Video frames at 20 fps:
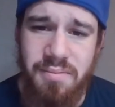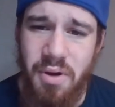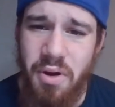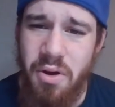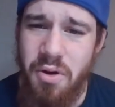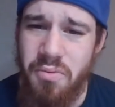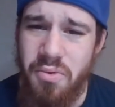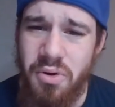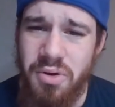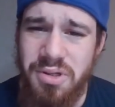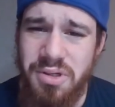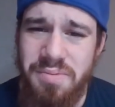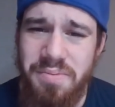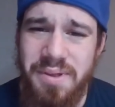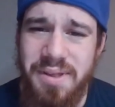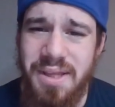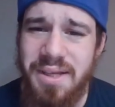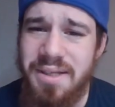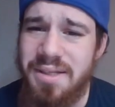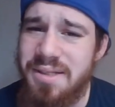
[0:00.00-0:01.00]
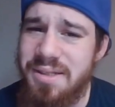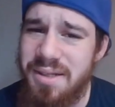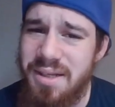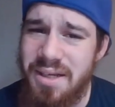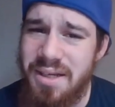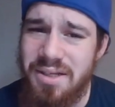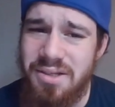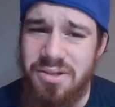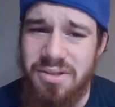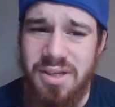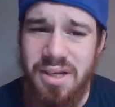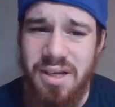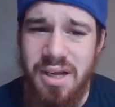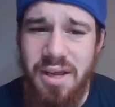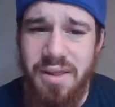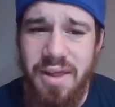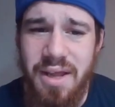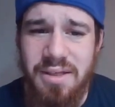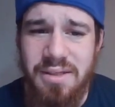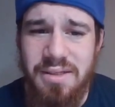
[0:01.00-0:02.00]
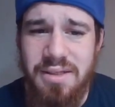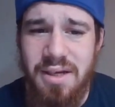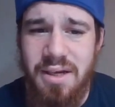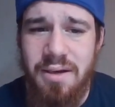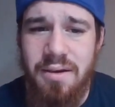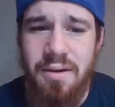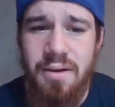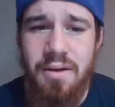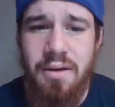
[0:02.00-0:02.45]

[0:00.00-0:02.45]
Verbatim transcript: home road split that's interesting on that side.